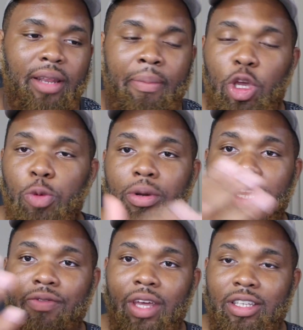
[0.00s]
They, they make you
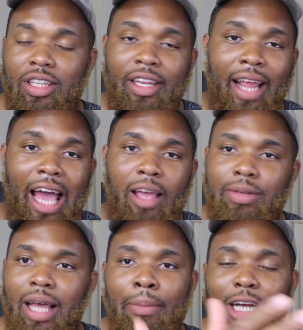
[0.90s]
believe things Now, not. You know what I'm
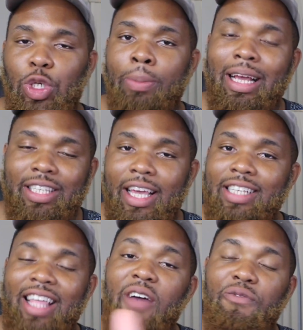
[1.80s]
saying? I'm not sure. I'm not saying
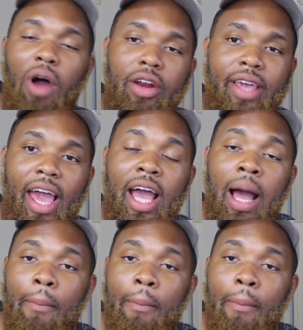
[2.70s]
he's that far yet.